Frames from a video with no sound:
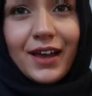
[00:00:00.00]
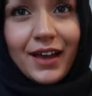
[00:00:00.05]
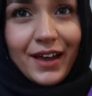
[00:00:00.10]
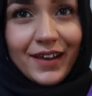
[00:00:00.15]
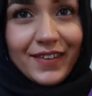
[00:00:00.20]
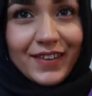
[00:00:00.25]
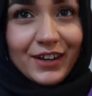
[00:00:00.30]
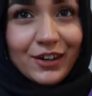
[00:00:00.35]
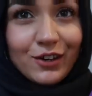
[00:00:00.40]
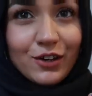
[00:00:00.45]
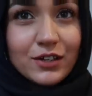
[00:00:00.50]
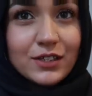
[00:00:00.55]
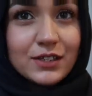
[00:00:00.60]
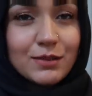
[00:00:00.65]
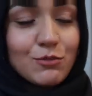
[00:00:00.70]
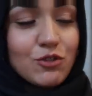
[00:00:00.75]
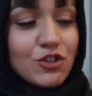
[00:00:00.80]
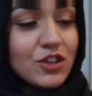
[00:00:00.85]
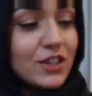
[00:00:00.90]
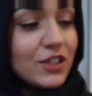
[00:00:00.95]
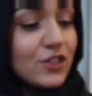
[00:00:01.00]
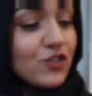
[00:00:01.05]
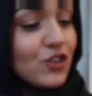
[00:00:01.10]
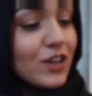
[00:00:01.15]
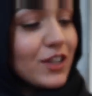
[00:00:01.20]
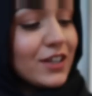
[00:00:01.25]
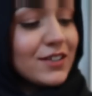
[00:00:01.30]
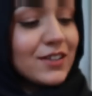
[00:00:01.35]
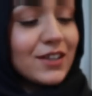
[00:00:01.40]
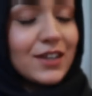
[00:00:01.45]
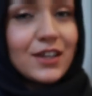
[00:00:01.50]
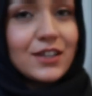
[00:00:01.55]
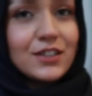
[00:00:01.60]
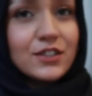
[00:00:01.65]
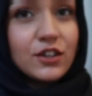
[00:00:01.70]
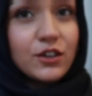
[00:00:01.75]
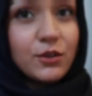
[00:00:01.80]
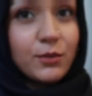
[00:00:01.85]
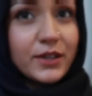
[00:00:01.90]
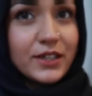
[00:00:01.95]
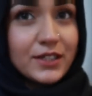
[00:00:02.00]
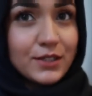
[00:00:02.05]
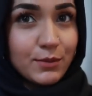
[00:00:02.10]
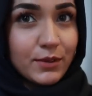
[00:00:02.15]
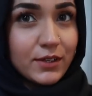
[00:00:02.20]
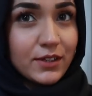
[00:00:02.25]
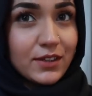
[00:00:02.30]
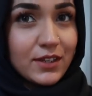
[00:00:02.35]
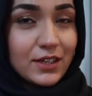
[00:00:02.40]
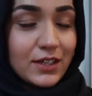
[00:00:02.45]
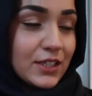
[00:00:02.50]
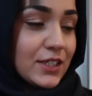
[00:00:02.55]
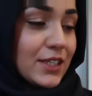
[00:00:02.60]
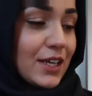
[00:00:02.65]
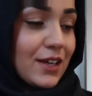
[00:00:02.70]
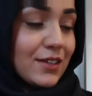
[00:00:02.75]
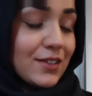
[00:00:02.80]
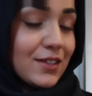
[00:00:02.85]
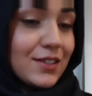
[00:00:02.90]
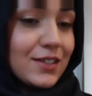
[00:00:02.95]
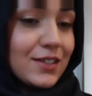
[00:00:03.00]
And then I got some cheese strings. The kids always want this as a